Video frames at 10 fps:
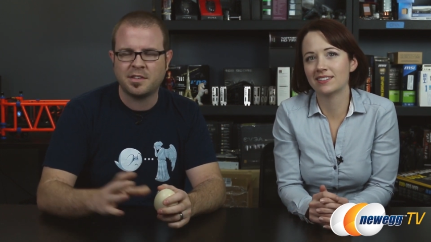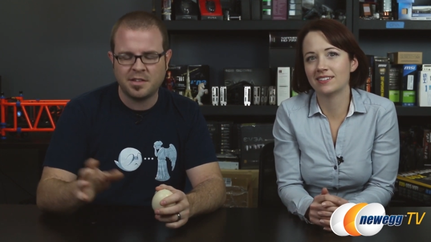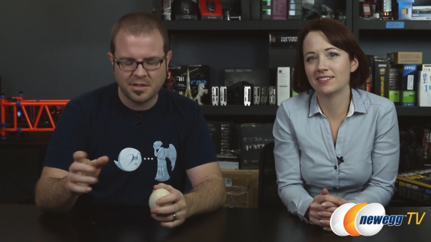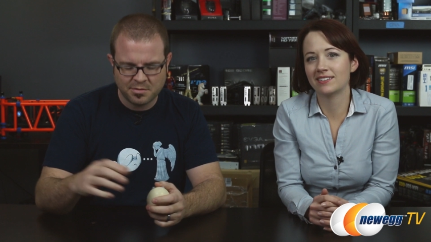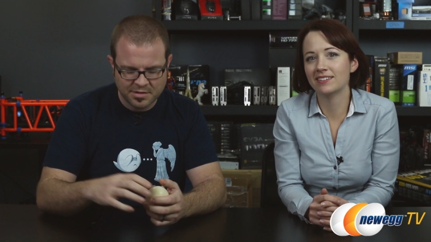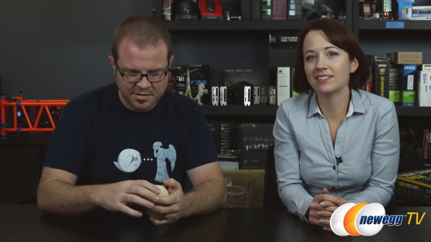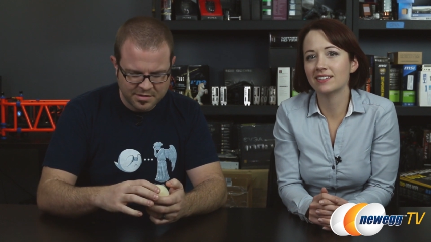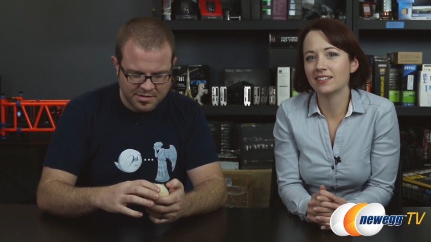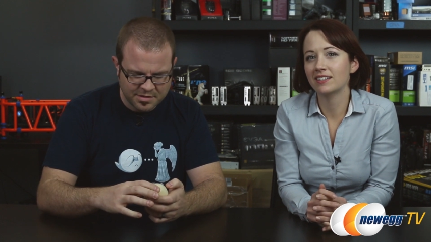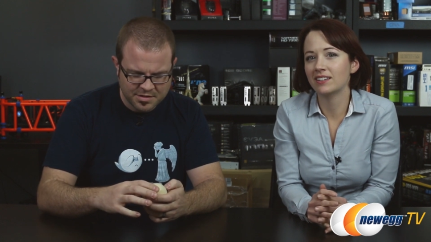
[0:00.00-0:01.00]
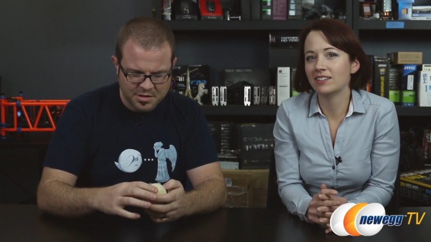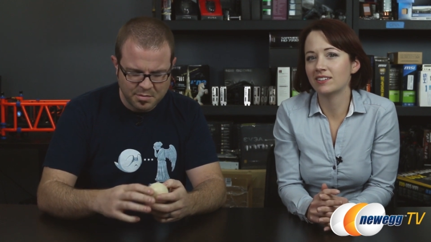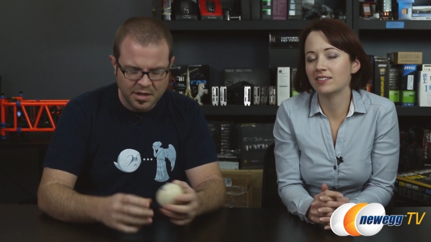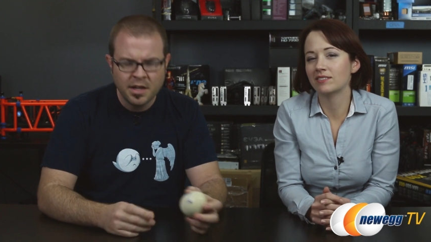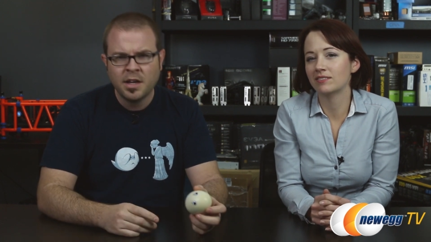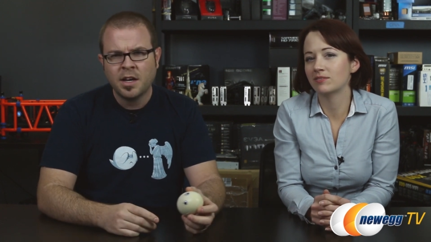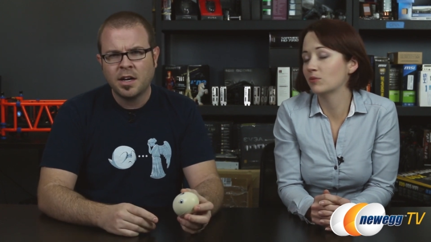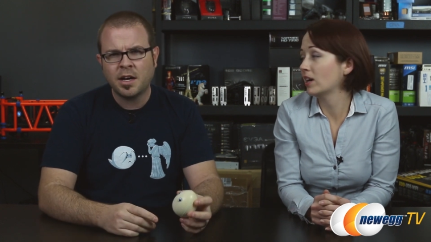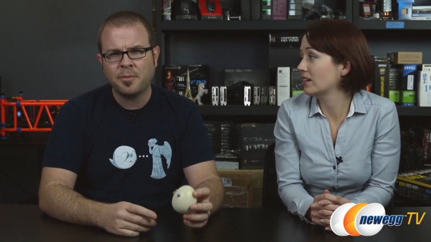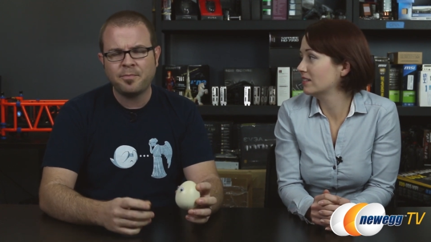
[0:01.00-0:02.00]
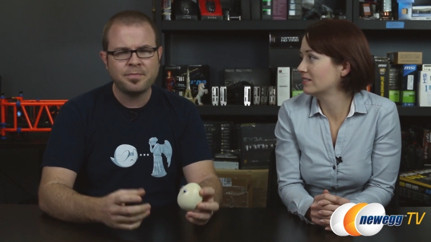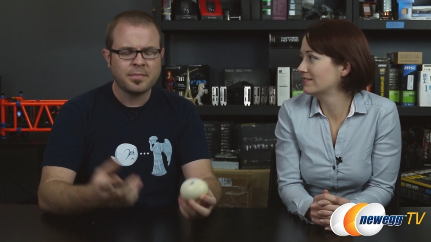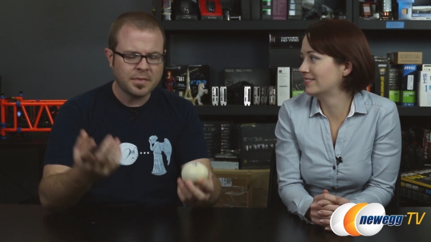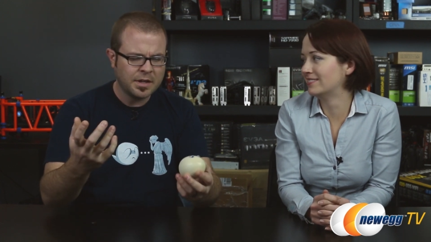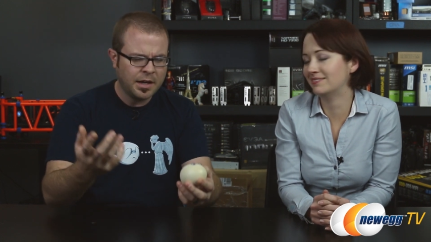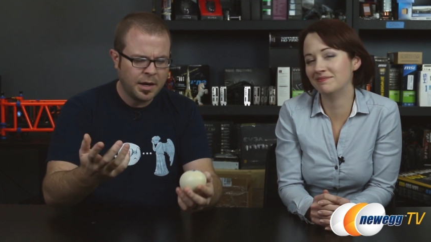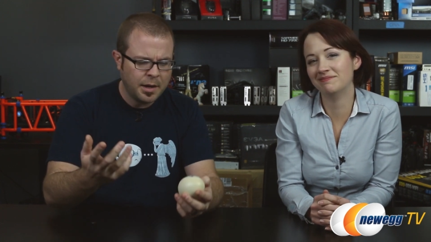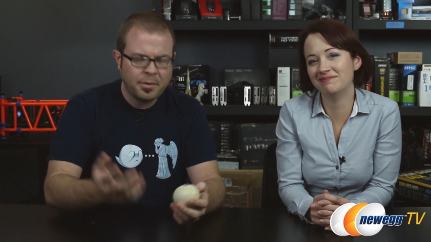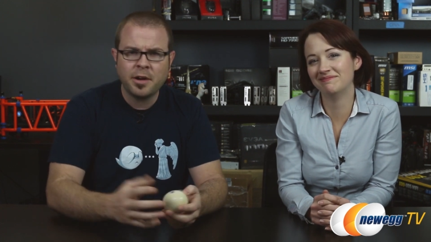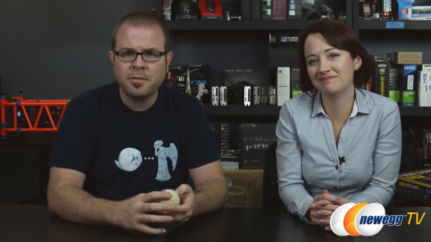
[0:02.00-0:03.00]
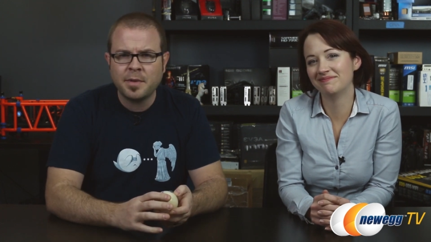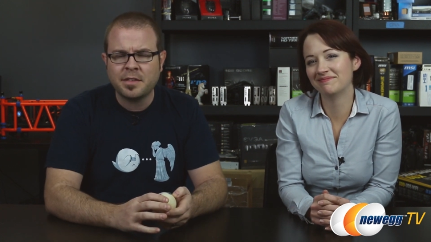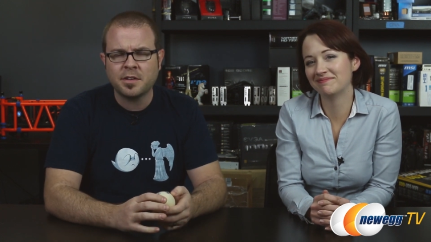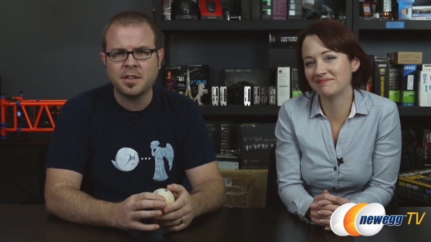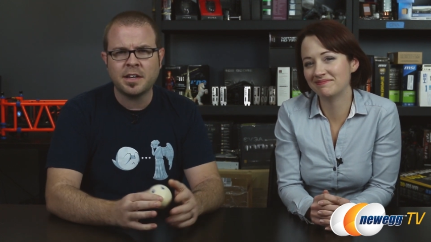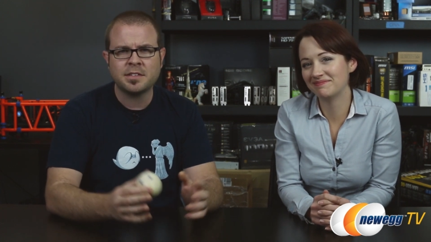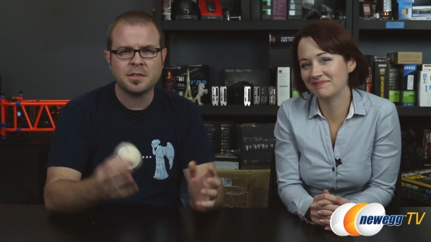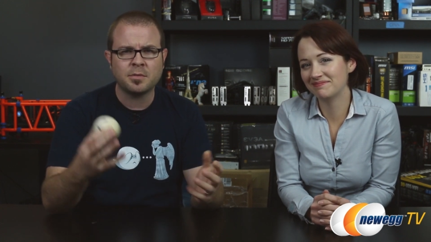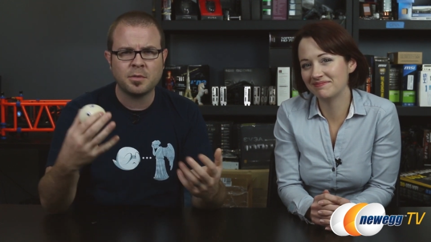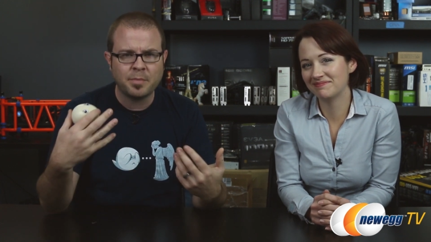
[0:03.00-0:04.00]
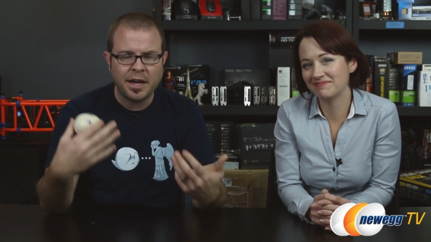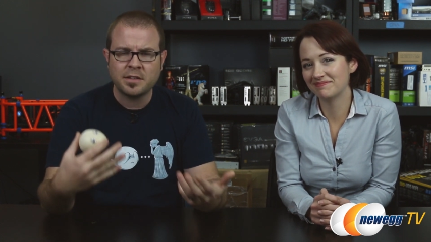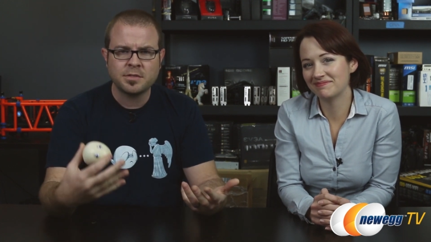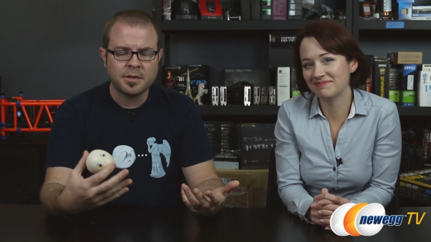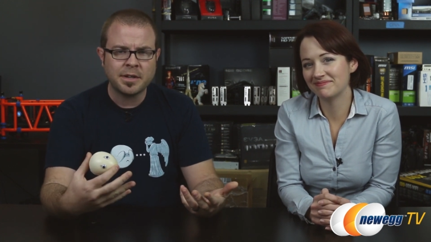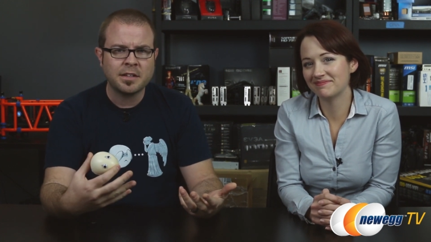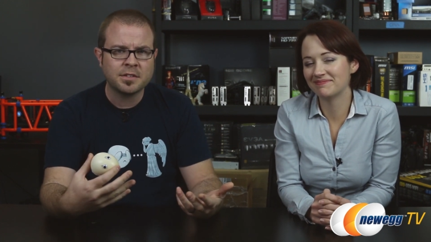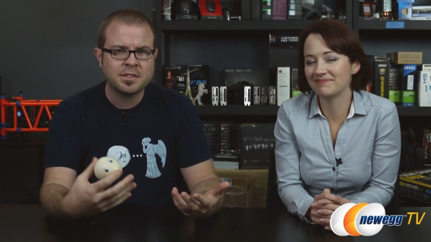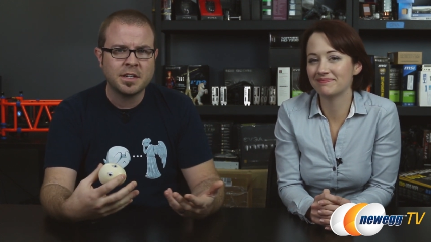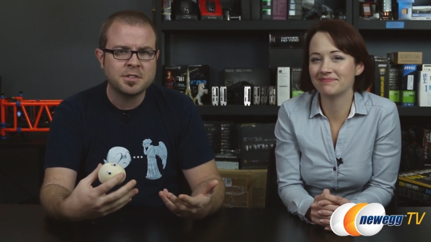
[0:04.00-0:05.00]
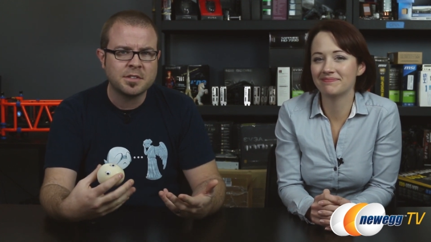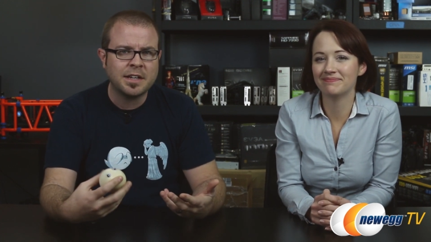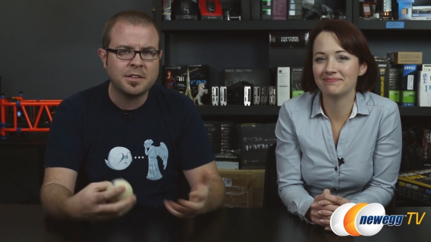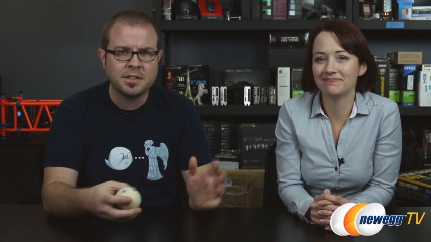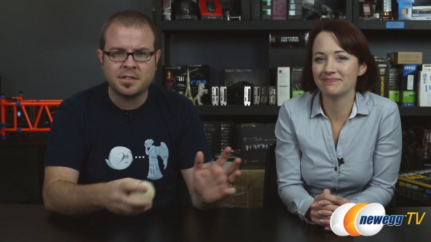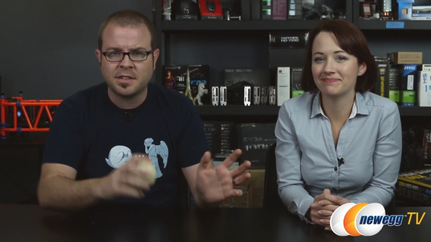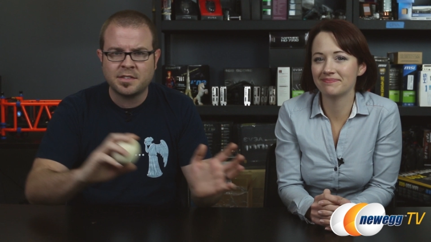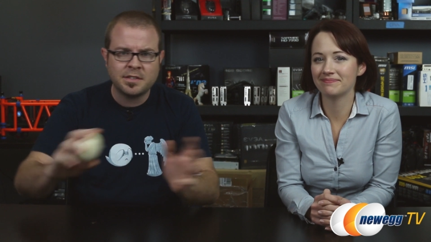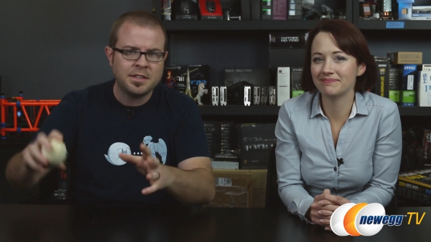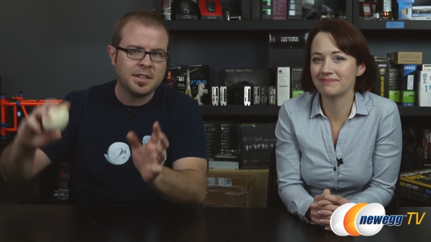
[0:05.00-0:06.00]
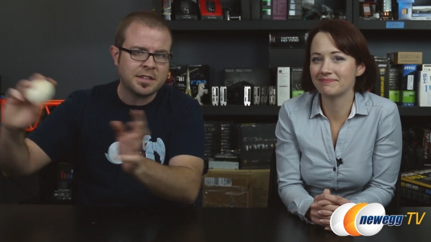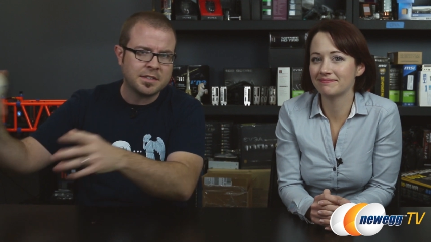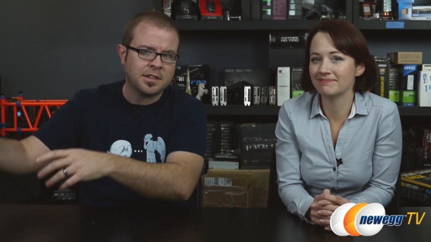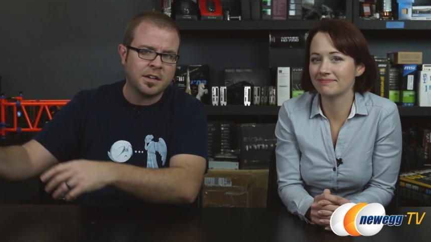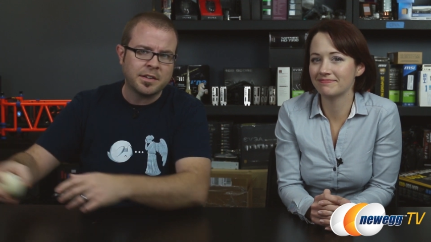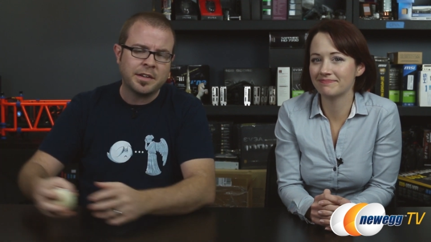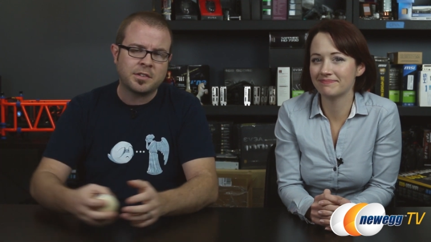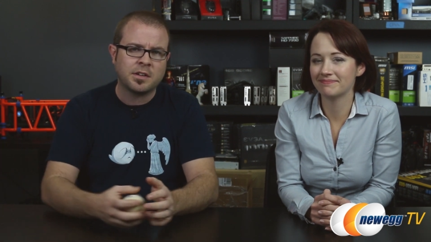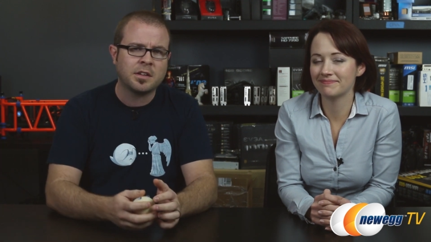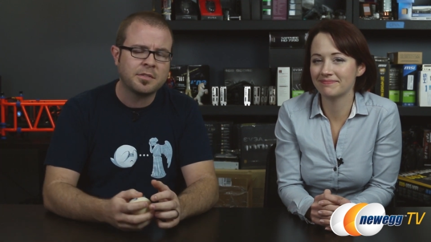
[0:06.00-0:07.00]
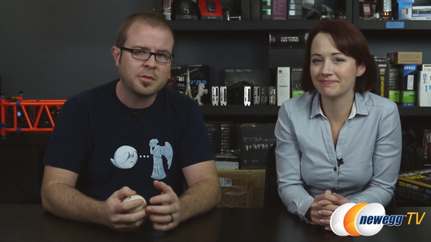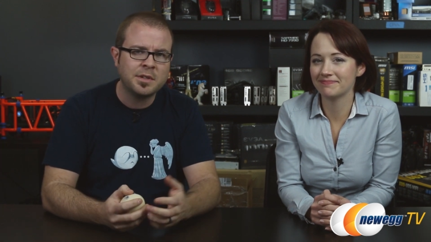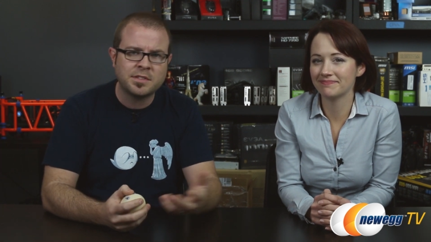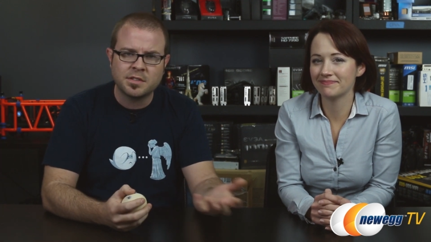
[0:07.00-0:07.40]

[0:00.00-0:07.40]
Speaker 1: The other ones are they're stupid. Right. Um, uh, apart from that, though, you guys, uh, we're back to our regular schedule now that uh, CES and the holidays are all over with.